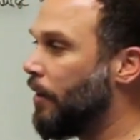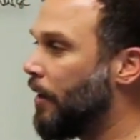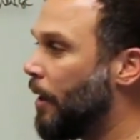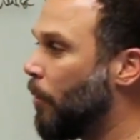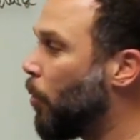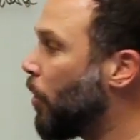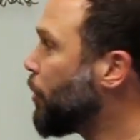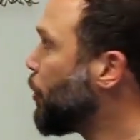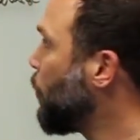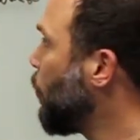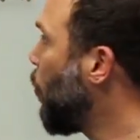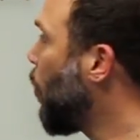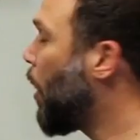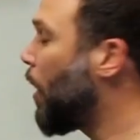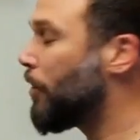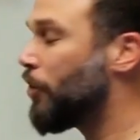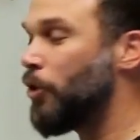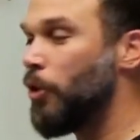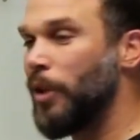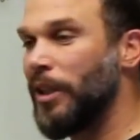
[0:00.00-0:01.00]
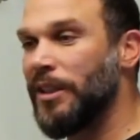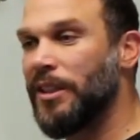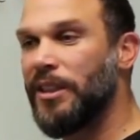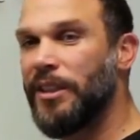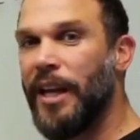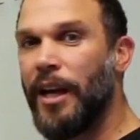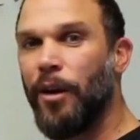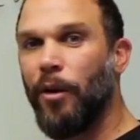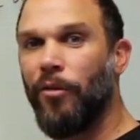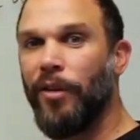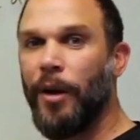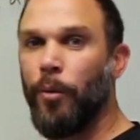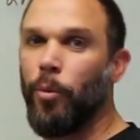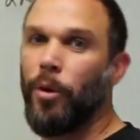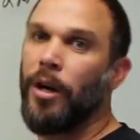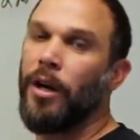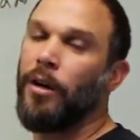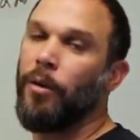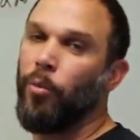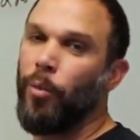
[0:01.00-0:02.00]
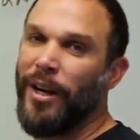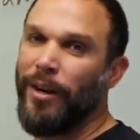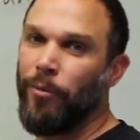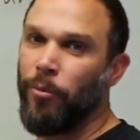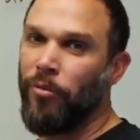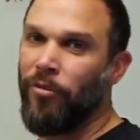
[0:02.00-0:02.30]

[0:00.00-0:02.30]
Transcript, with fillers: than what you want so you can settle right where, right,